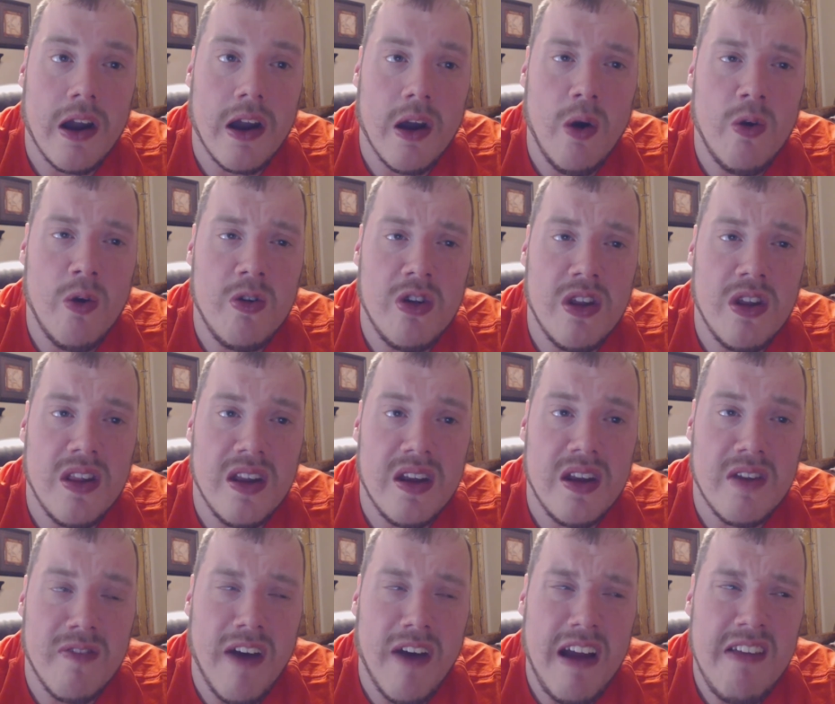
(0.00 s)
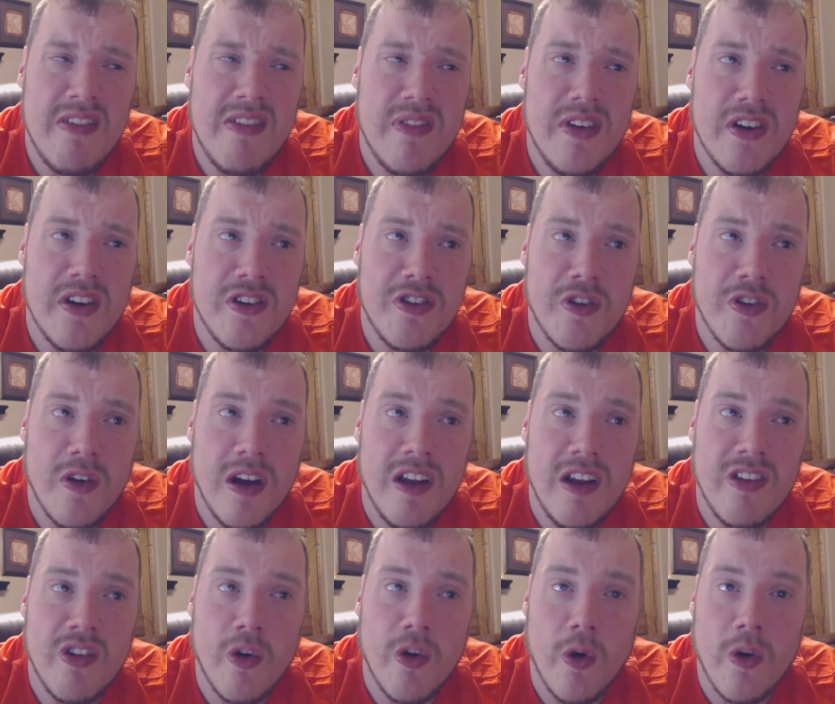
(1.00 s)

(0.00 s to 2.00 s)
go to the device of your choice